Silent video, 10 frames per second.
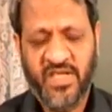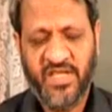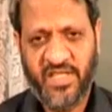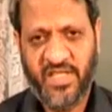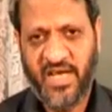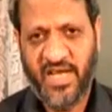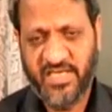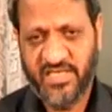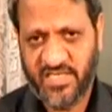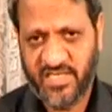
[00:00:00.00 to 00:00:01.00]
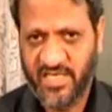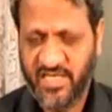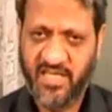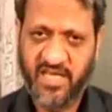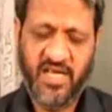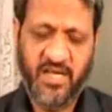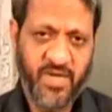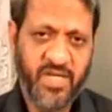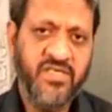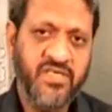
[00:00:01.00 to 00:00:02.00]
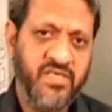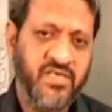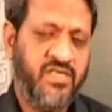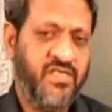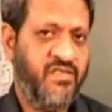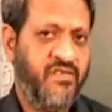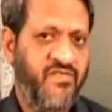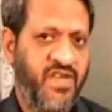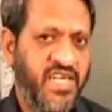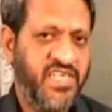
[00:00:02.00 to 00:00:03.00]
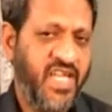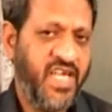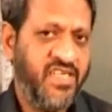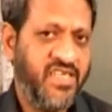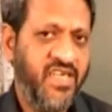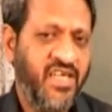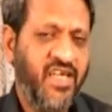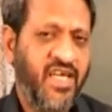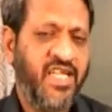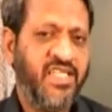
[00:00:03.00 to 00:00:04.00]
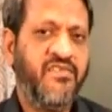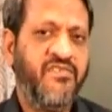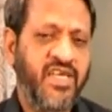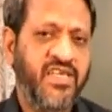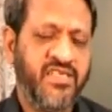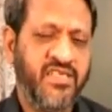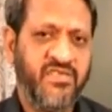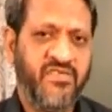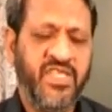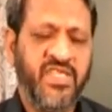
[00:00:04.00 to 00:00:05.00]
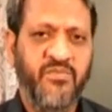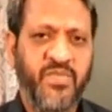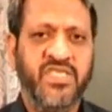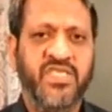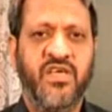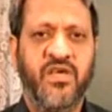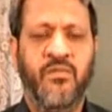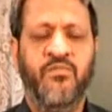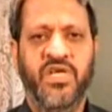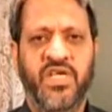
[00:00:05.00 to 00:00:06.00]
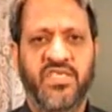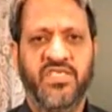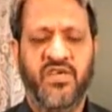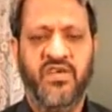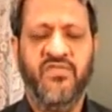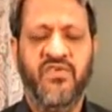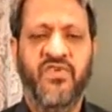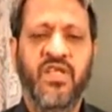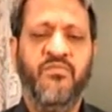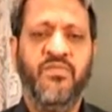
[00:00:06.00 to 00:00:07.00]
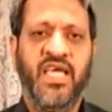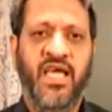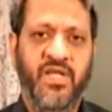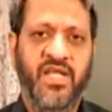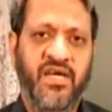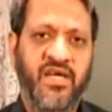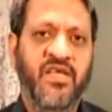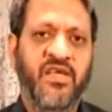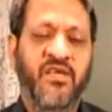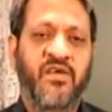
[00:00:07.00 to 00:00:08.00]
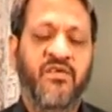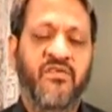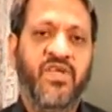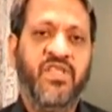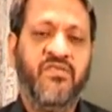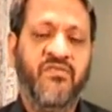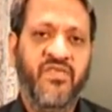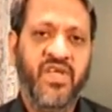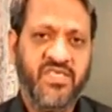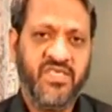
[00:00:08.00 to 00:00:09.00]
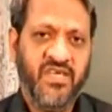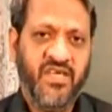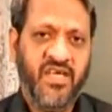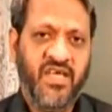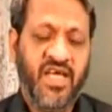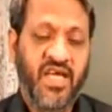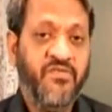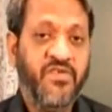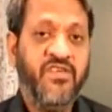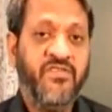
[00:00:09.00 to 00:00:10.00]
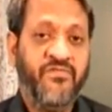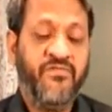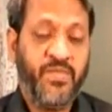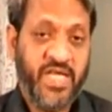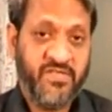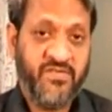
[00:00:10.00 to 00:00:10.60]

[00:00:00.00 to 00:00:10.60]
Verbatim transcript: the lens, the aperture, the flashlight, and the filters were the basic components of the film camera with which every press